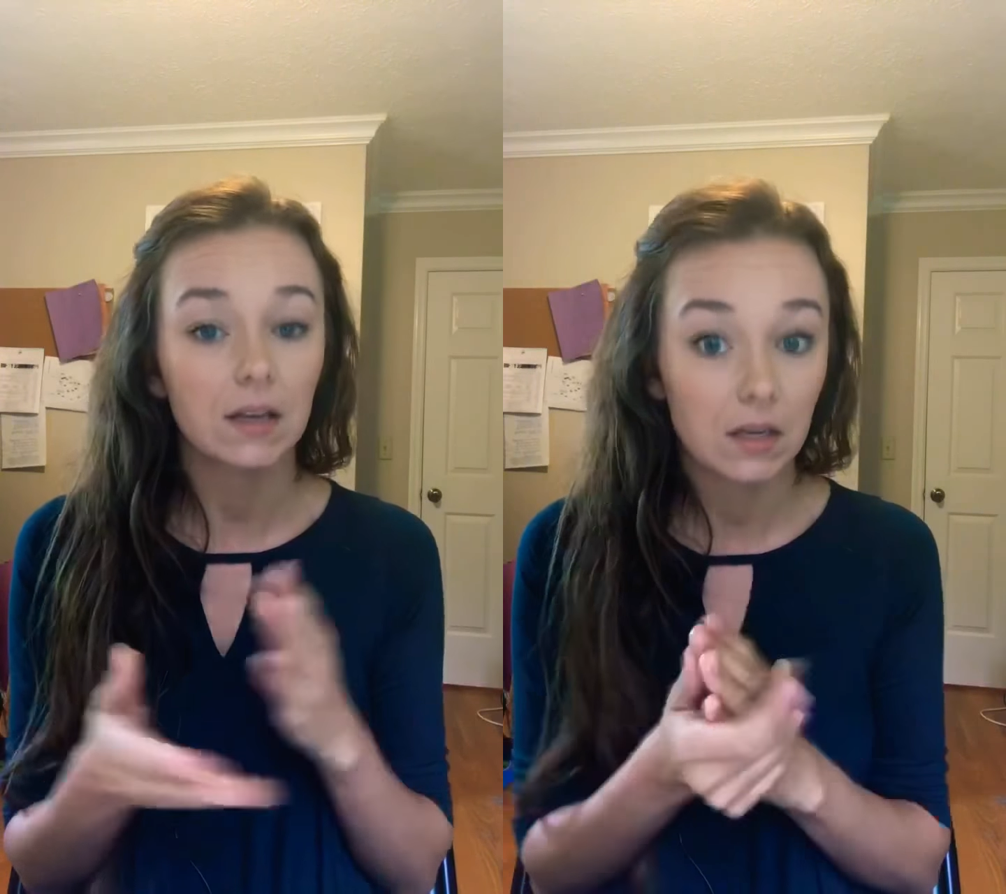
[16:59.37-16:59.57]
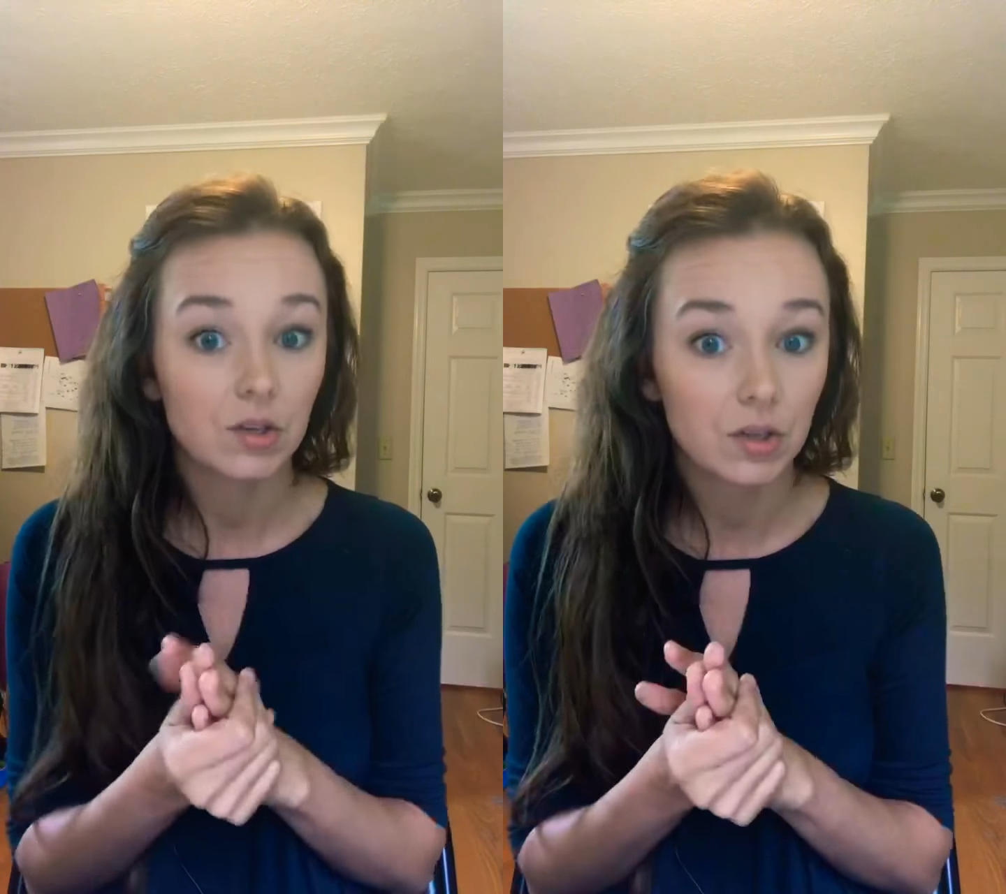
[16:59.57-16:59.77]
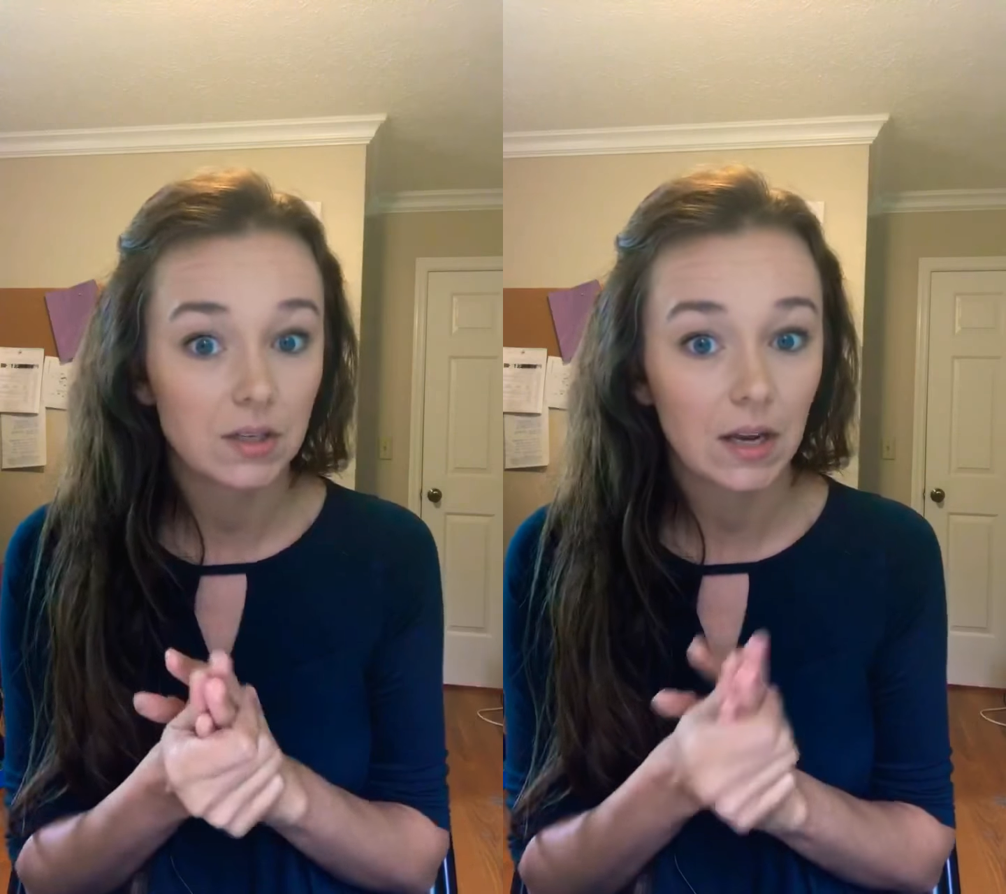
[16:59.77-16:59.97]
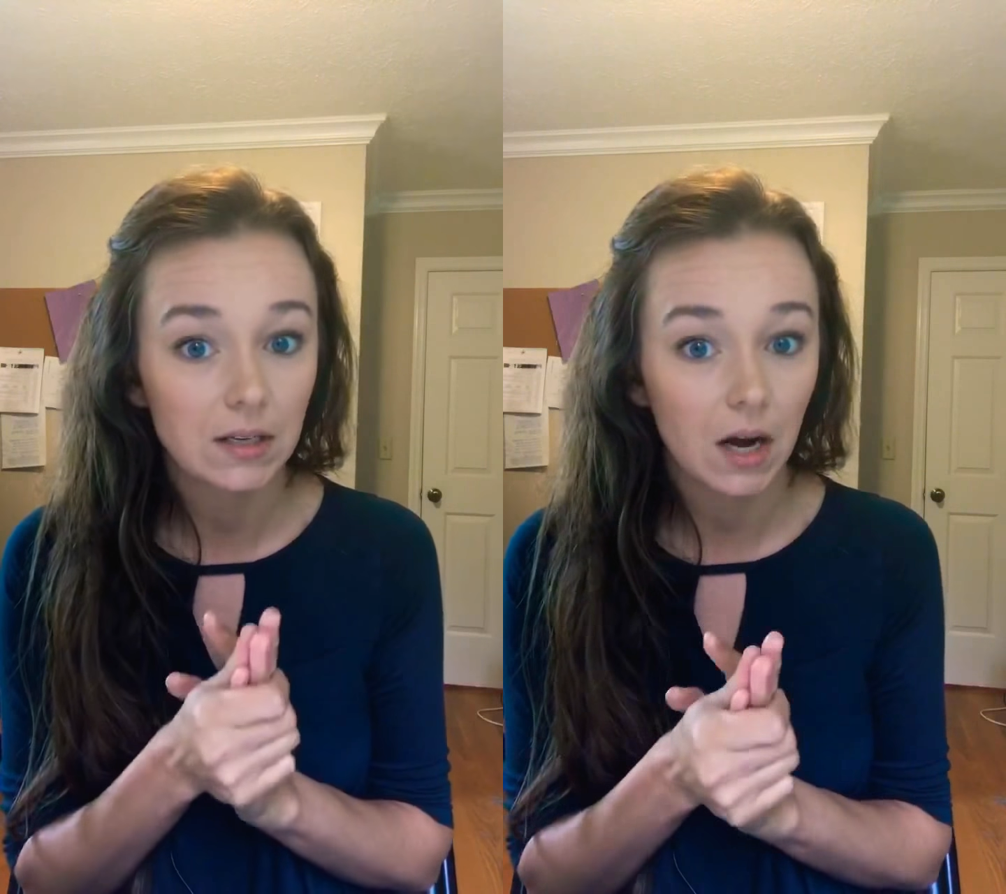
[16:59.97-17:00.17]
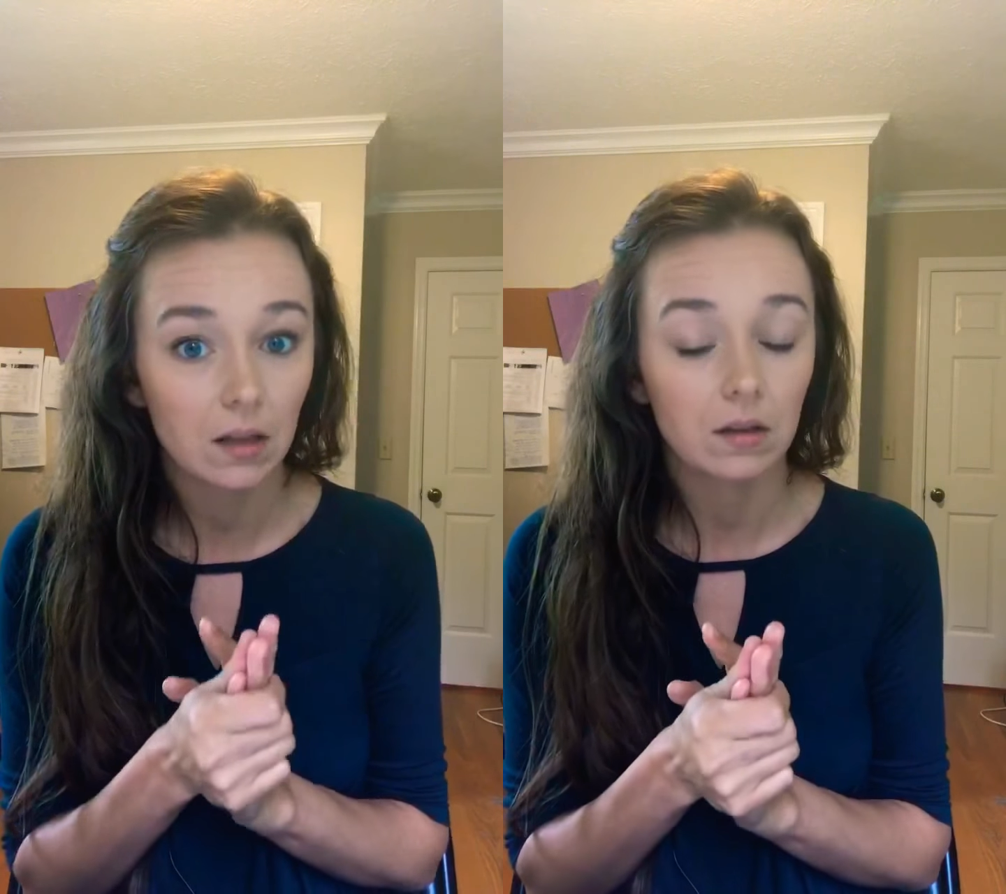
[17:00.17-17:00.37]
I need you to take
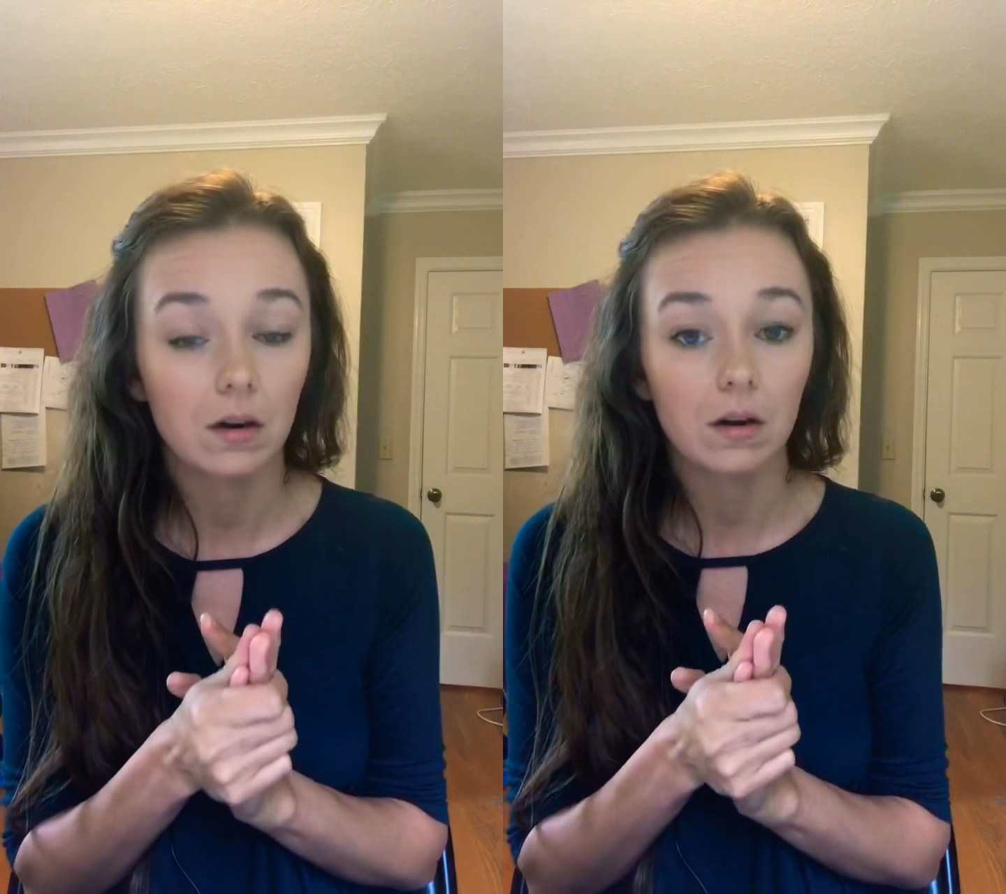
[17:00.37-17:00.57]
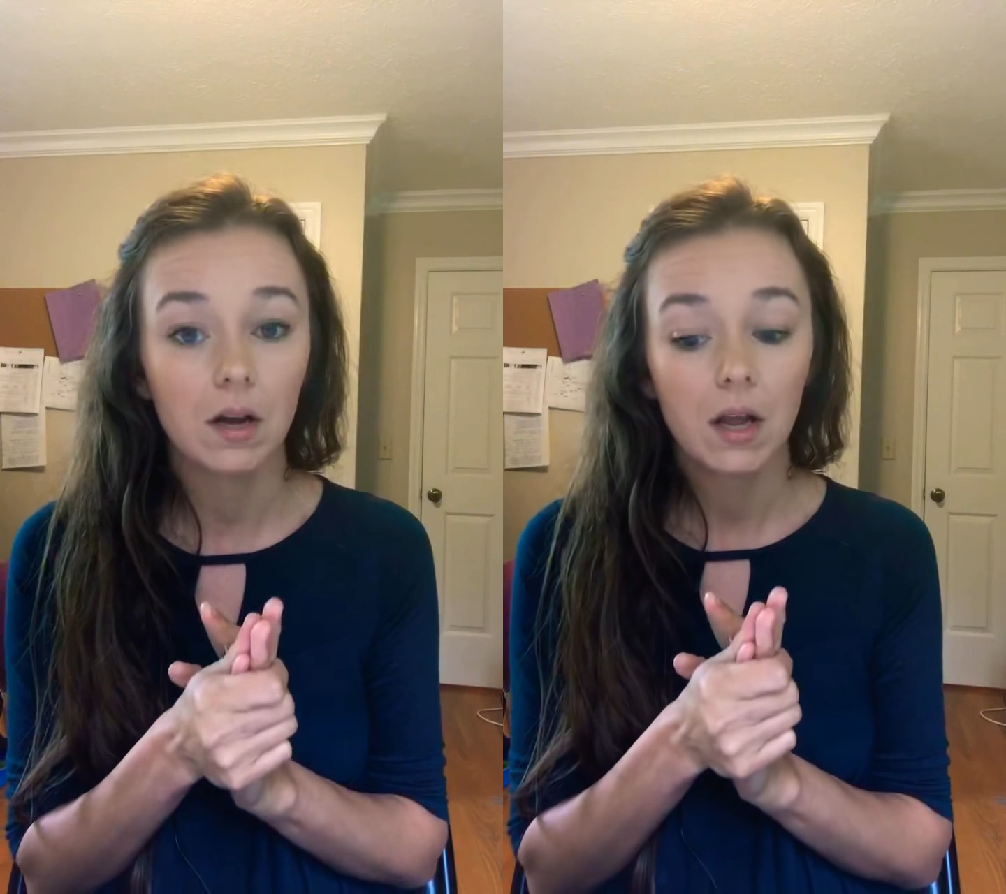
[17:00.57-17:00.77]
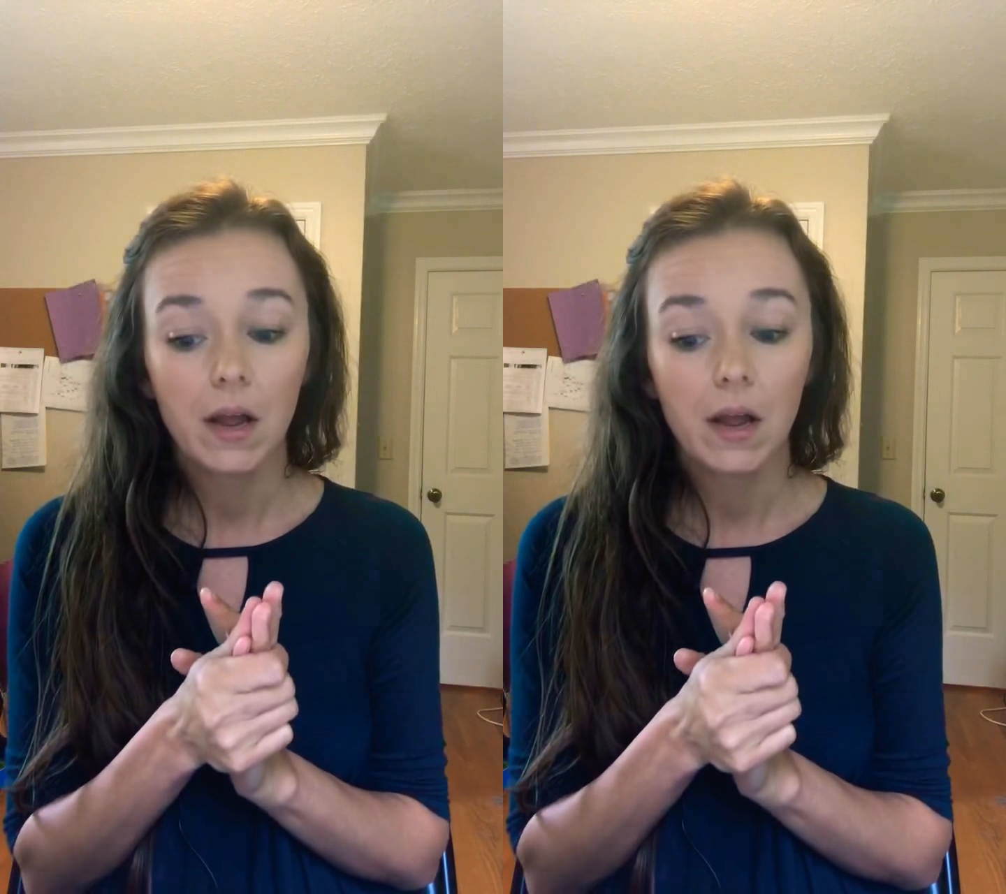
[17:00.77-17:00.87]
Tylenol,